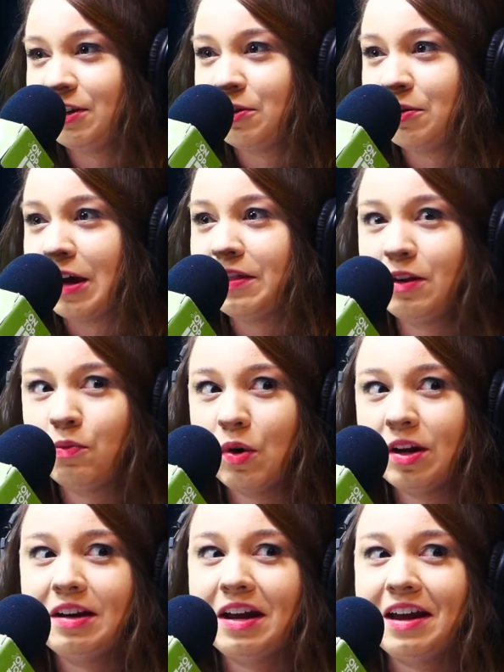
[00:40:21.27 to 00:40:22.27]
And then one
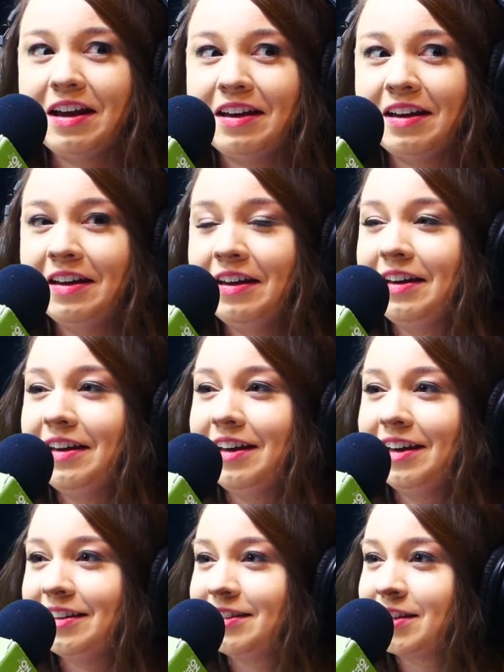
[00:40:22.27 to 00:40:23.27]
day
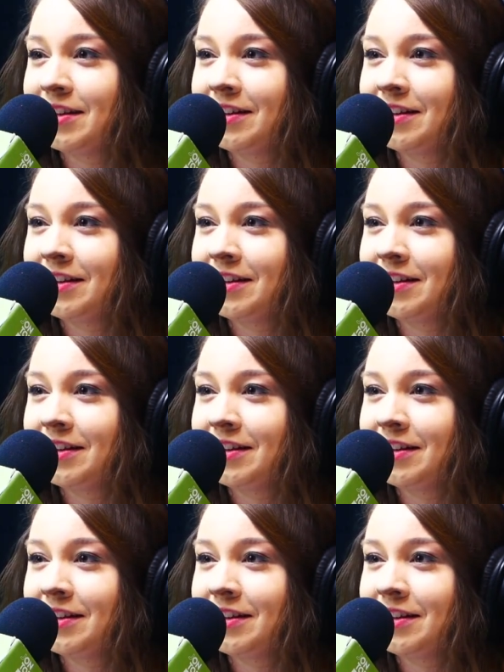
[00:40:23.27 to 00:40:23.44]
it's